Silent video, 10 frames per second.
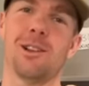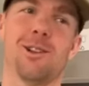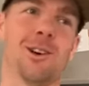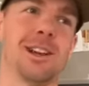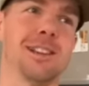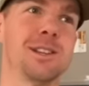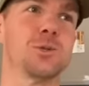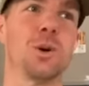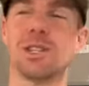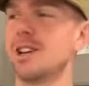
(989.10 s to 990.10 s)
a lot in
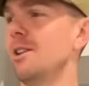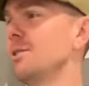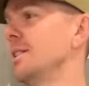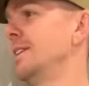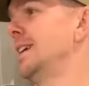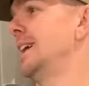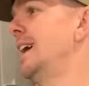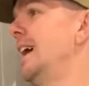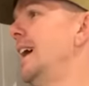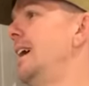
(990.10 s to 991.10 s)
this What Sold.
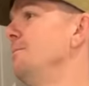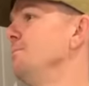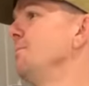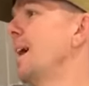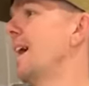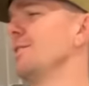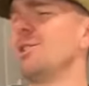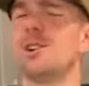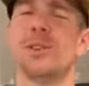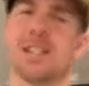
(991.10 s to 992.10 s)
And a
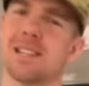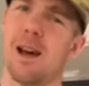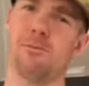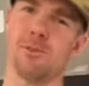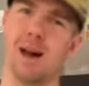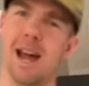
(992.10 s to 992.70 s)
lot of it has come from